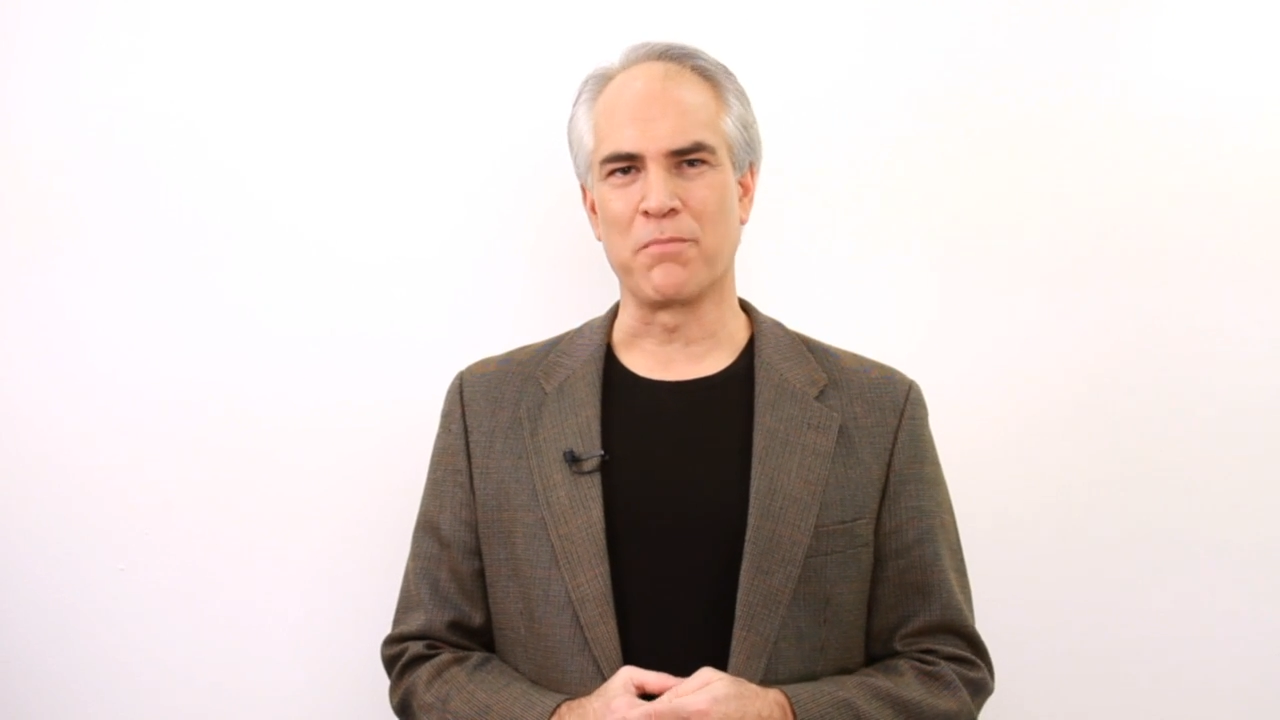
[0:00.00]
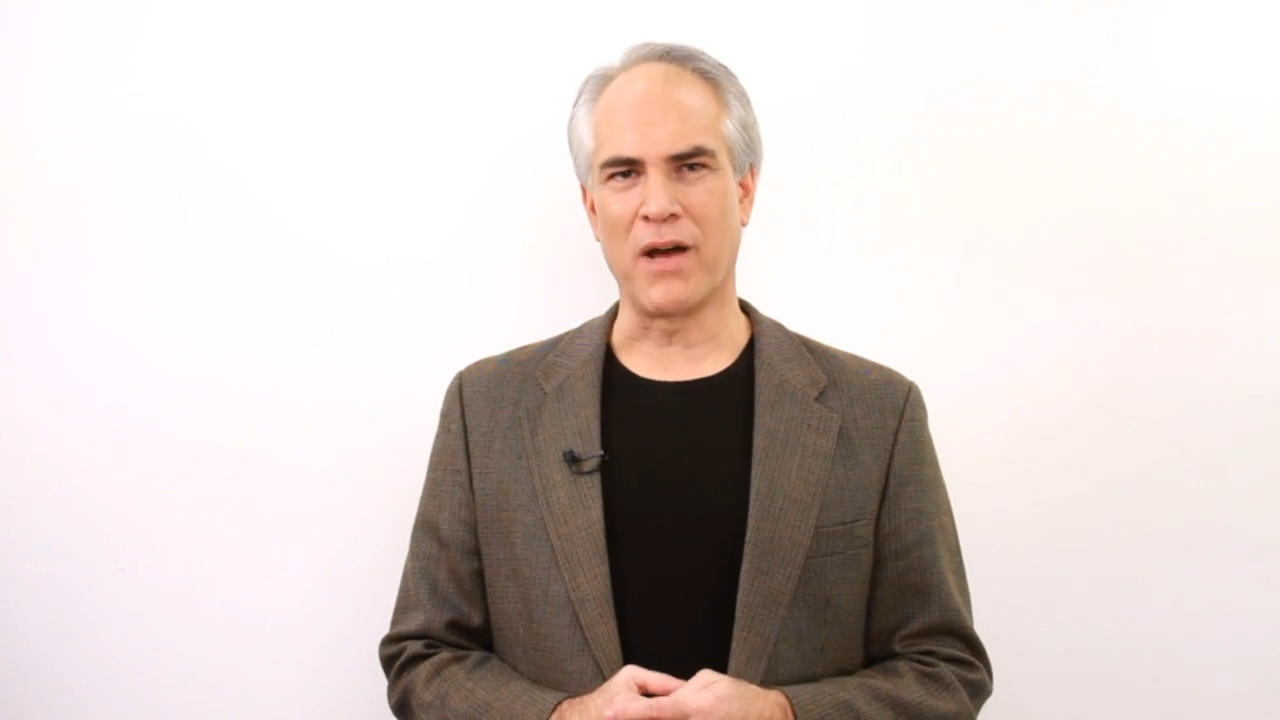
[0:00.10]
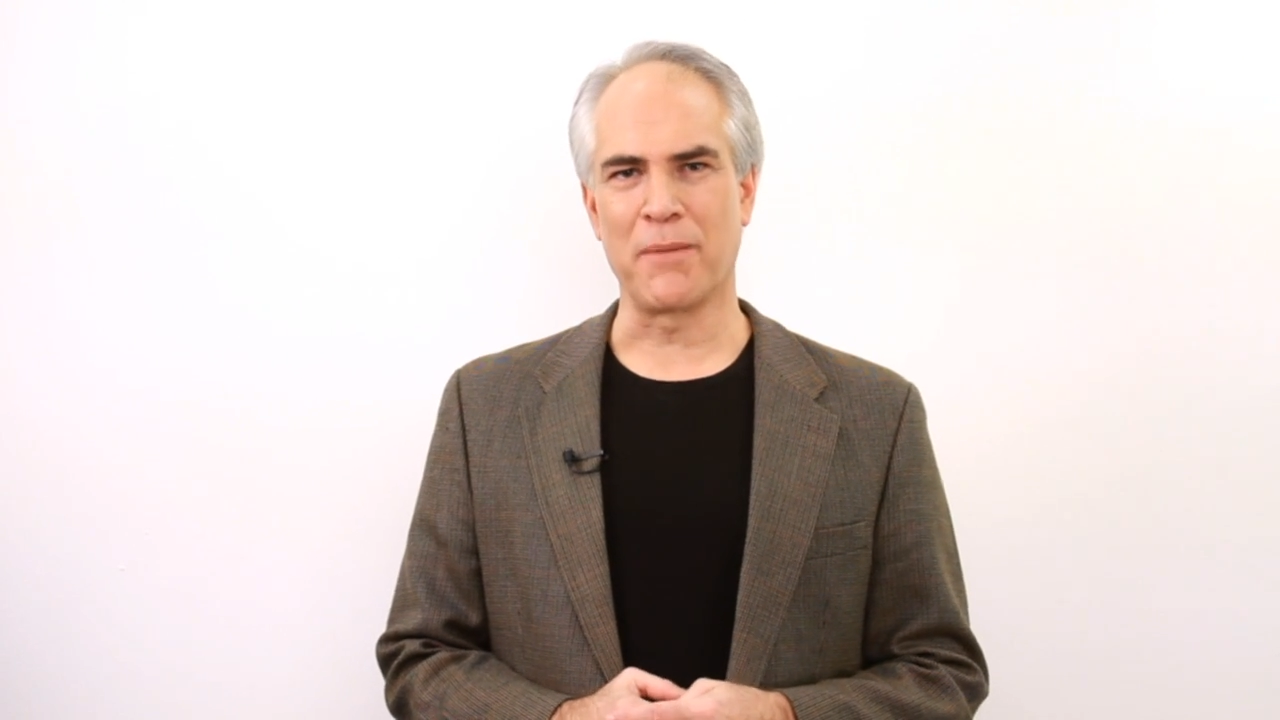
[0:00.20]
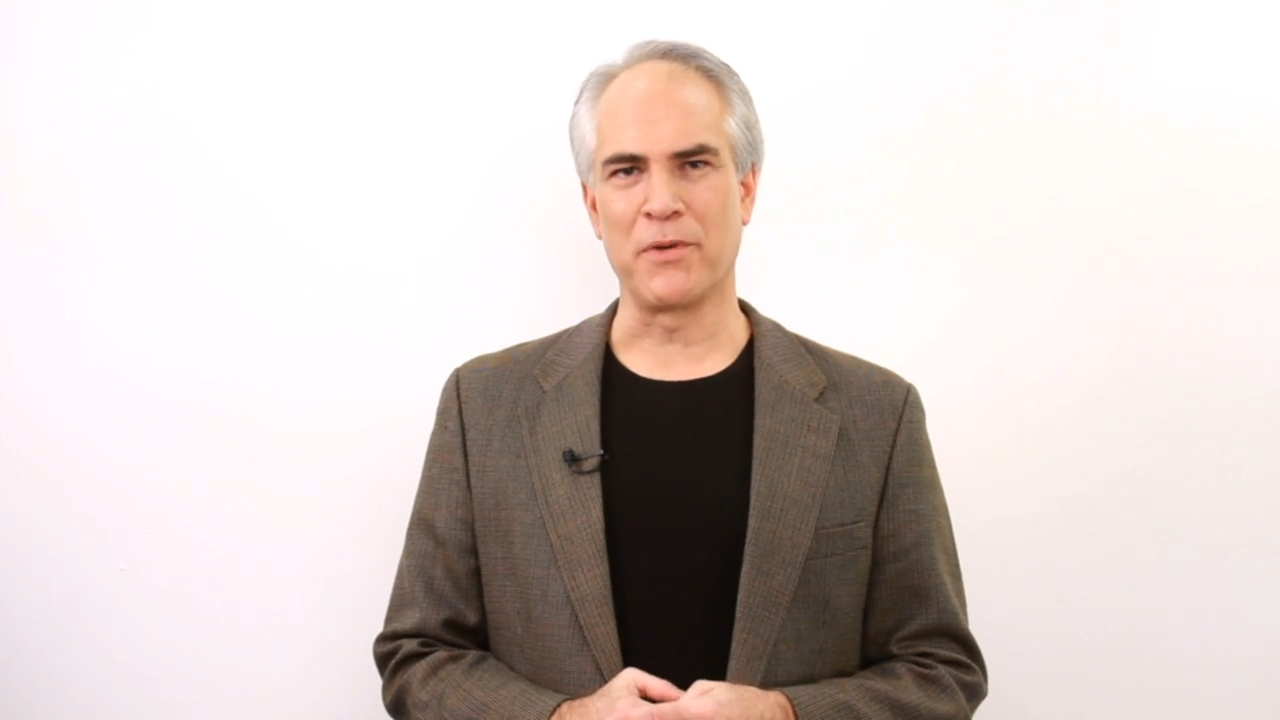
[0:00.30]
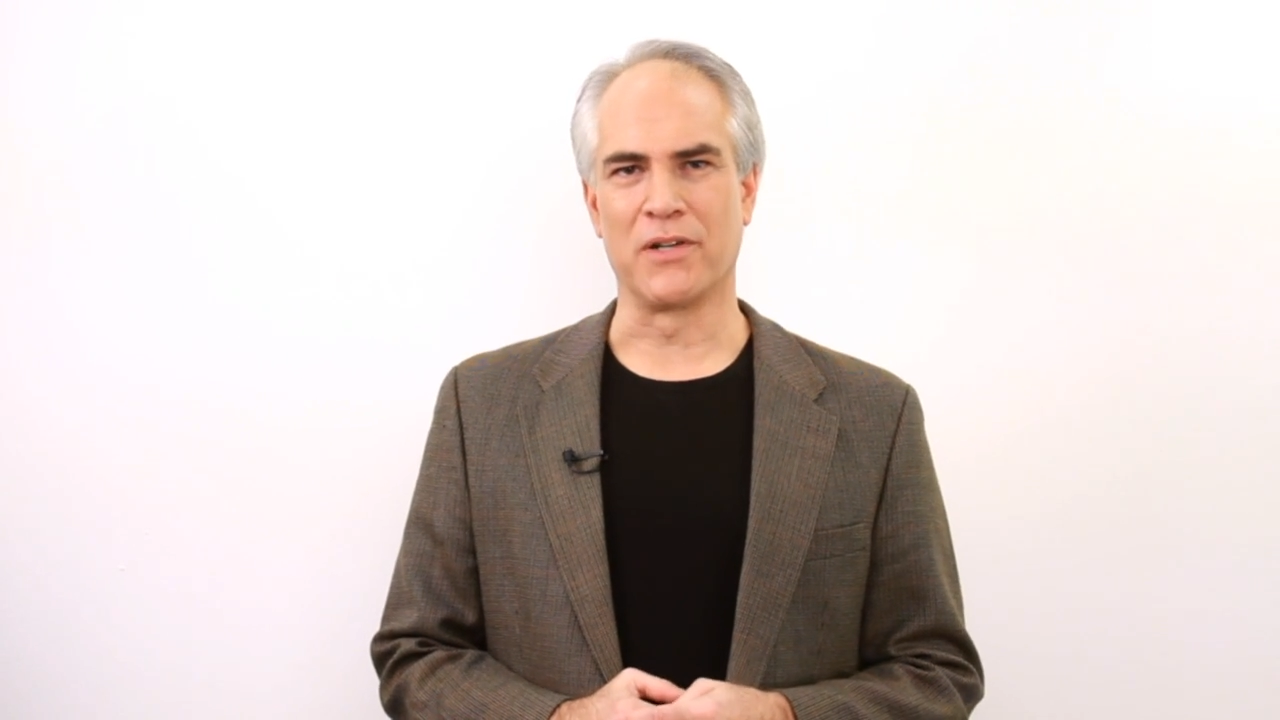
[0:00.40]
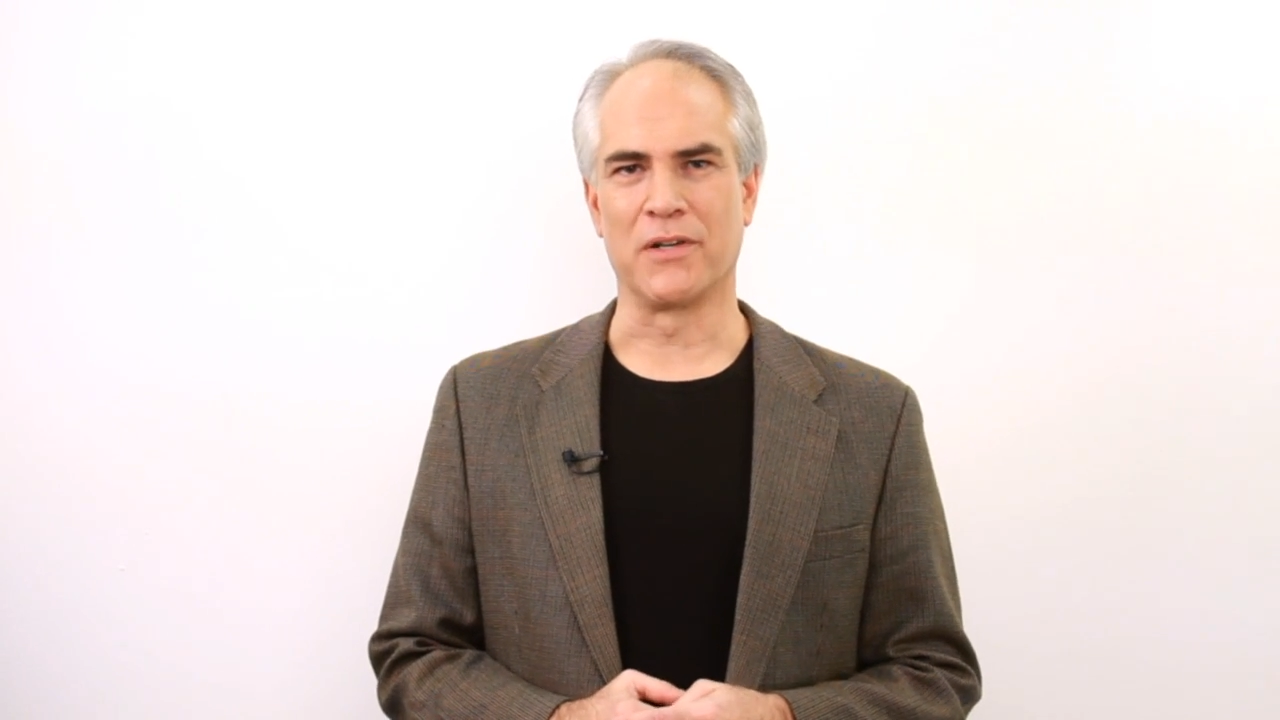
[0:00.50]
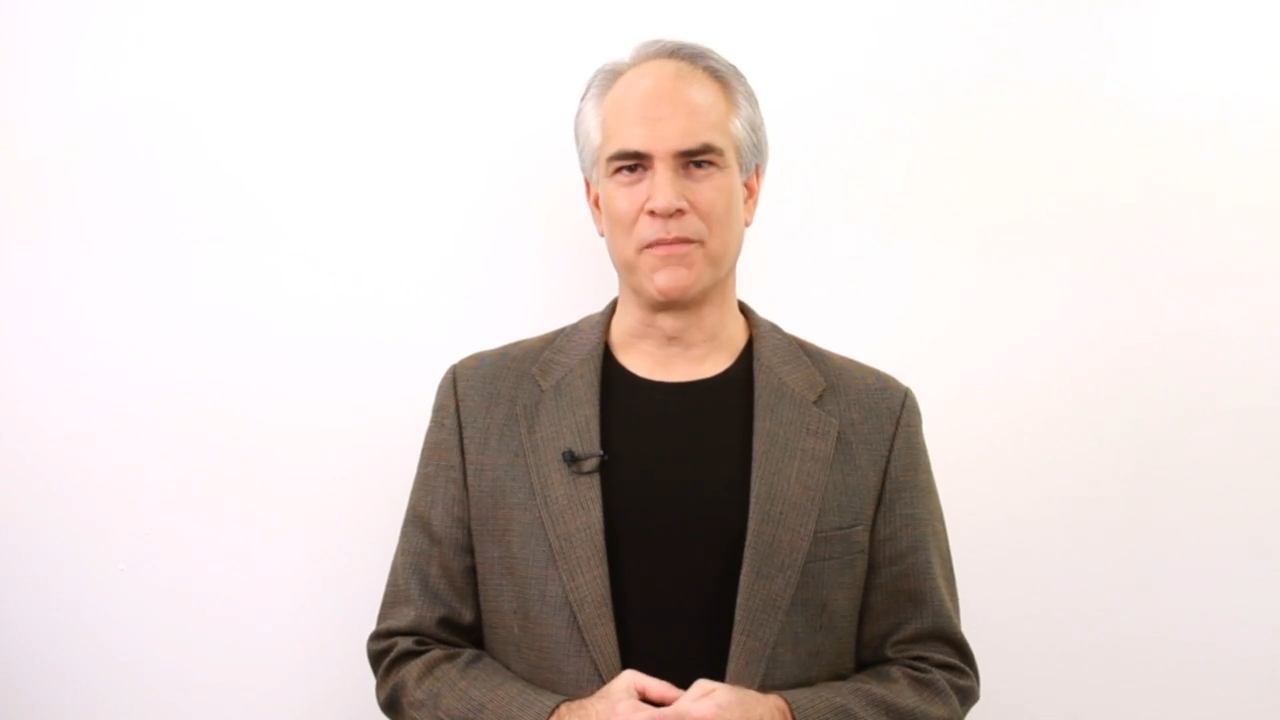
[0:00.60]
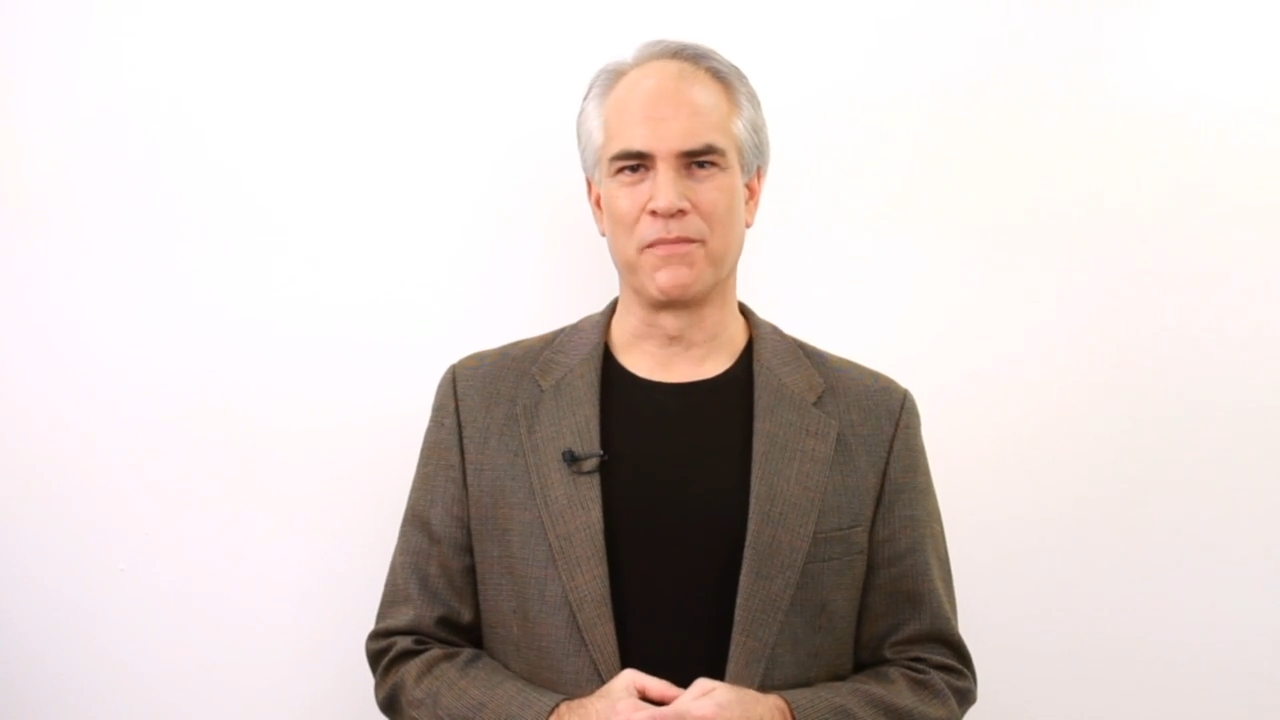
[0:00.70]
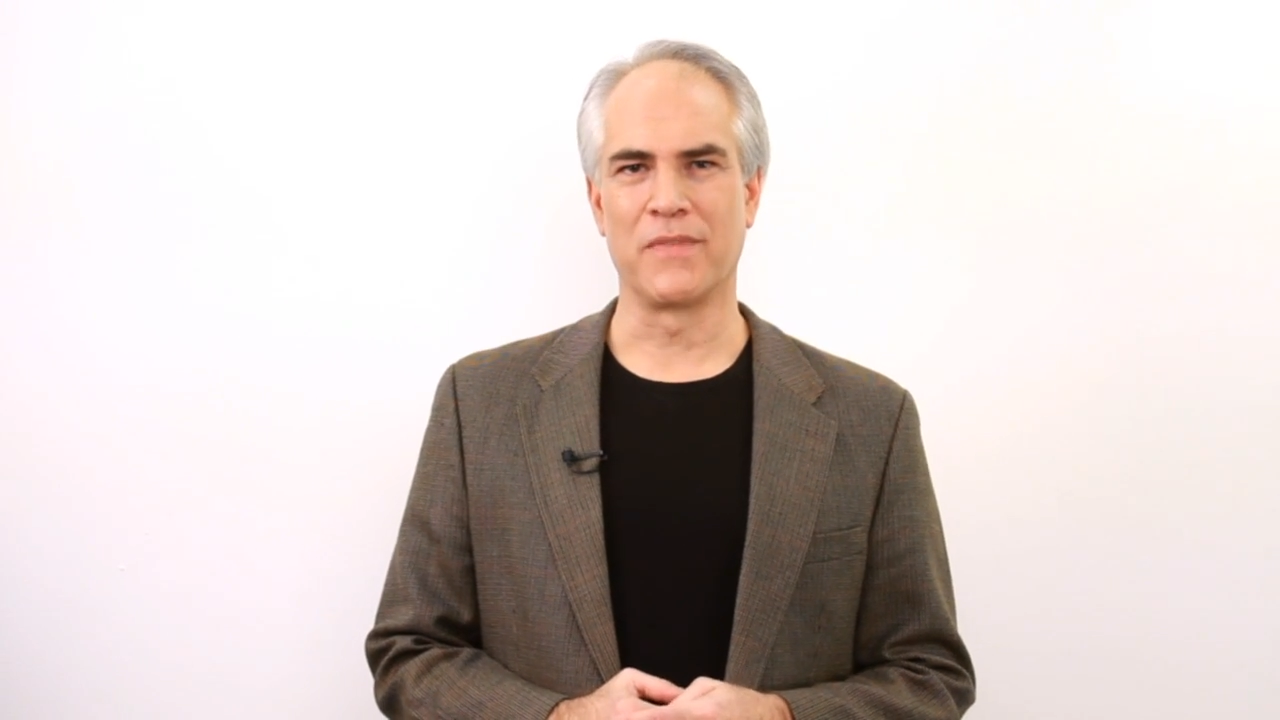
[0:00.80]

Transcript: popular,